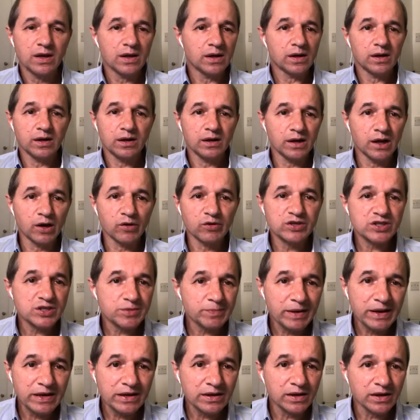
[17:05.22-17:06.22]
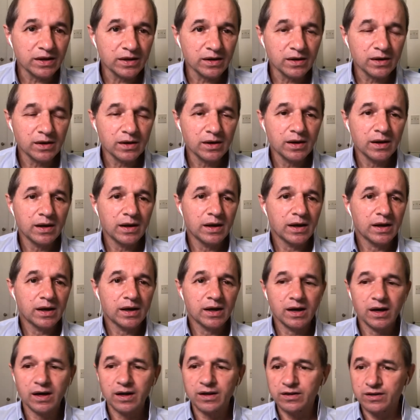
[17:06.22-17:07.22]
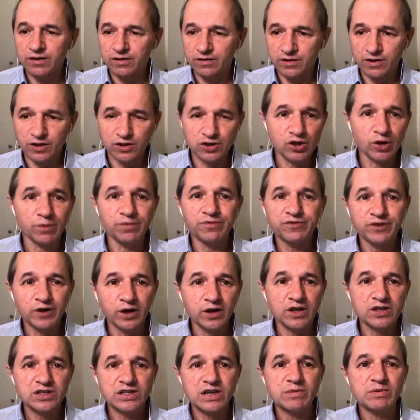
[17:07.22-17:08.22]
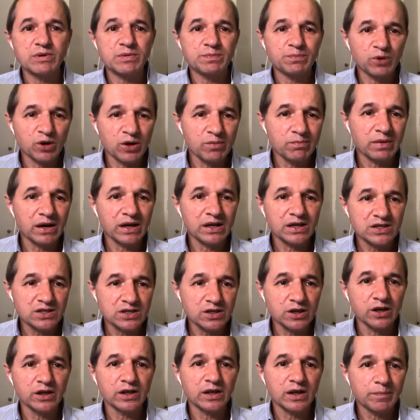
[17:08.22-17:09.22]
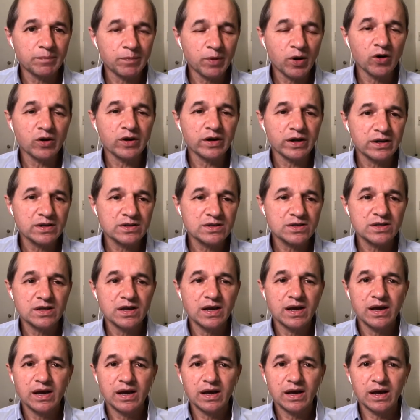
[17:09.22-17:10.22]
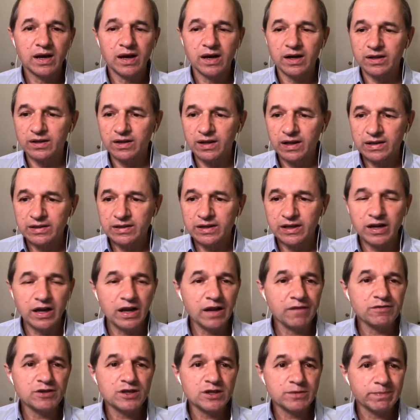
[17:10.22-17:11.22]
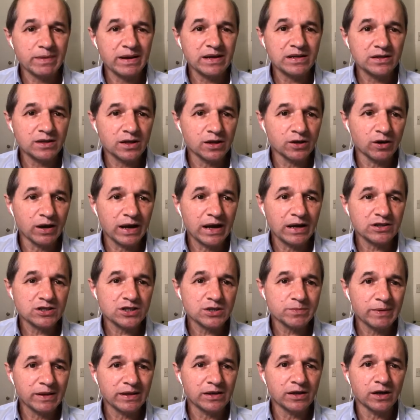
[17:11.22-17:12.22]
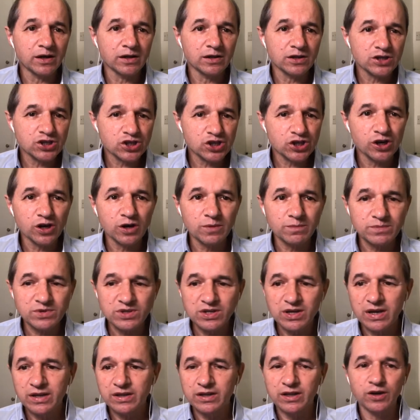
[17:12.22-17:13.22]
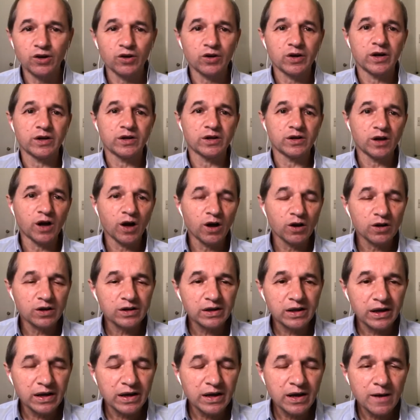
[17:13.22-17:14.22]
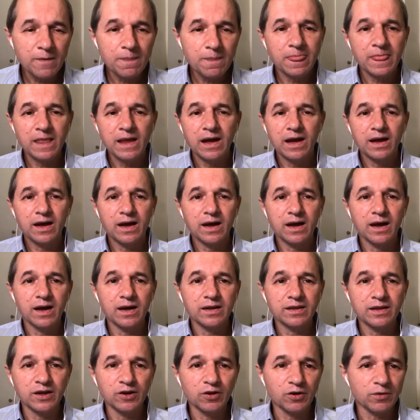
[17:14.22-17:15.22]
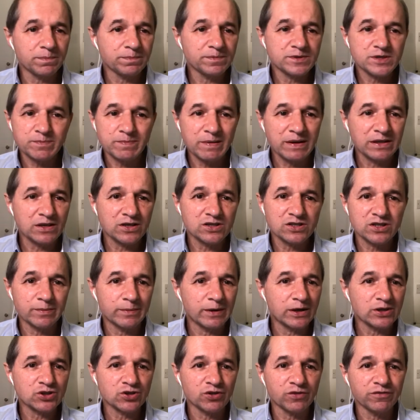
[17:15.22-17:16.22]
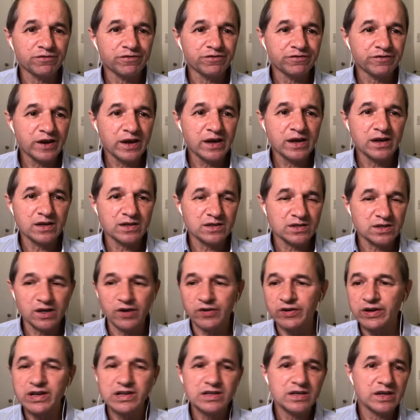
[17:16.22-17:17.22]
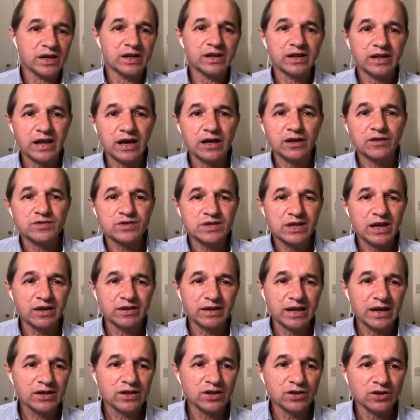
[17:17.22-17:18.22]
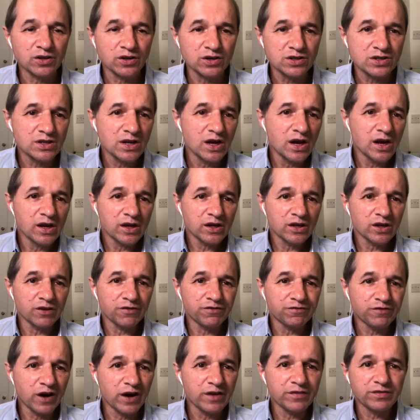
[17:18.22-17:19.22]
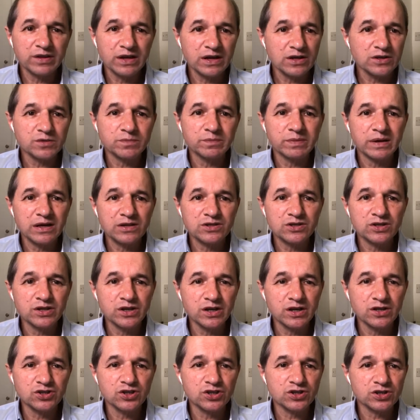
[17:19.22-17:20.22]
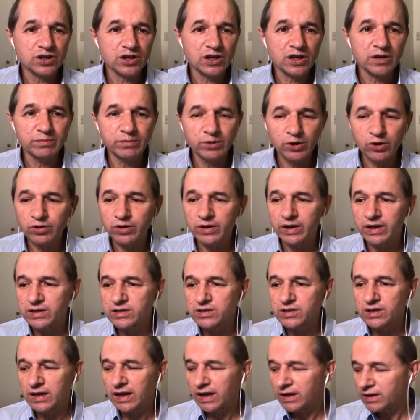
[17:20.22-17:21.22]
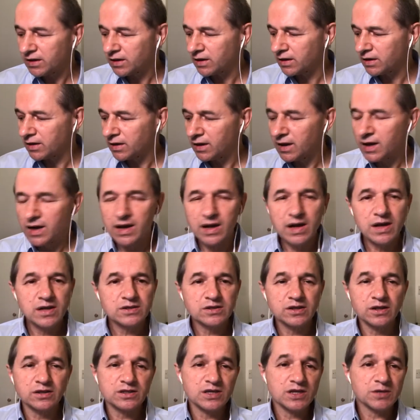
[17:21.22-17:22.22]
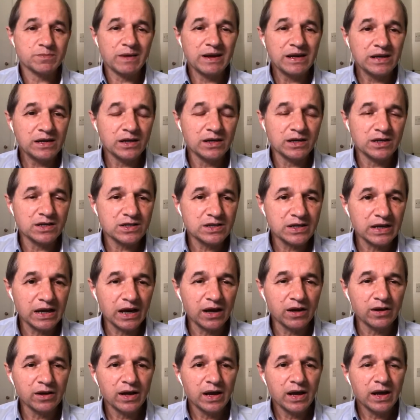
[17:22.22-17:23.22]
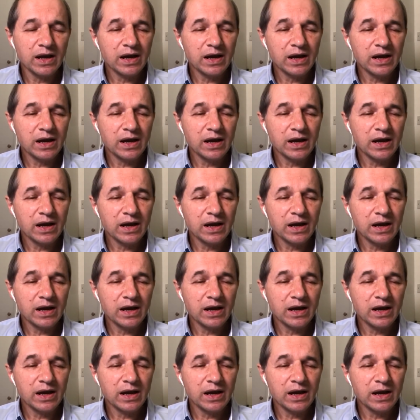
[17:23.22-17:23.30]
Lower spending. Uh, the, the job furlough scheme is putting money still in their pockets. Uh, they don't have to spend. They're not out spending in the shops. They're not going on holiday. Uh, they're not spending so much on fares, going in, in and out of town. That can cost, you know, five thousand pounds a year just to commute into London. So spending is down.